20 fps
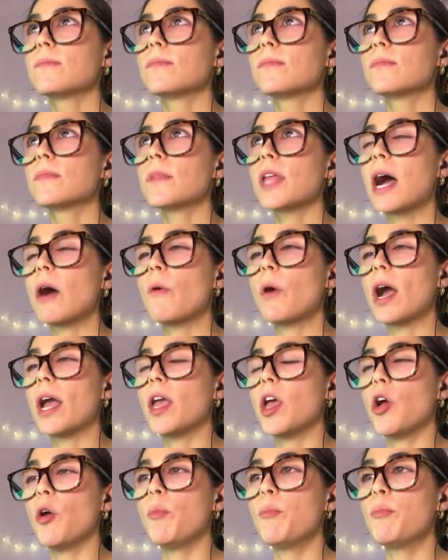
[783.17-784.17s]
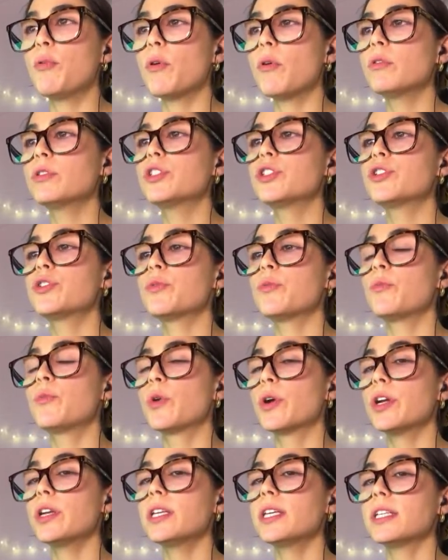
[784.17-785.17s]
how I approached
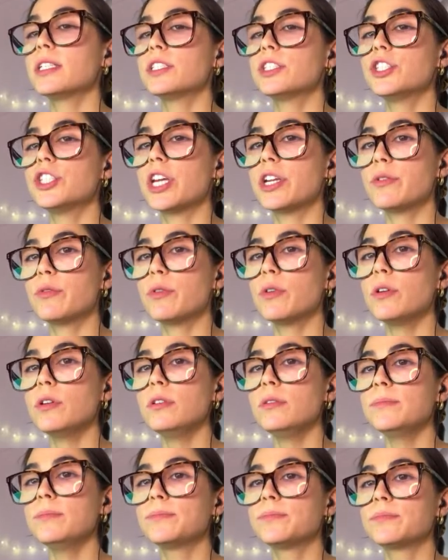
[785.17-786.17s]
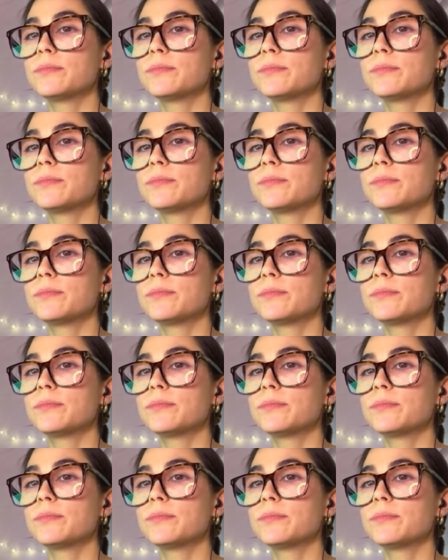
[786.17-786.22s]
work in general.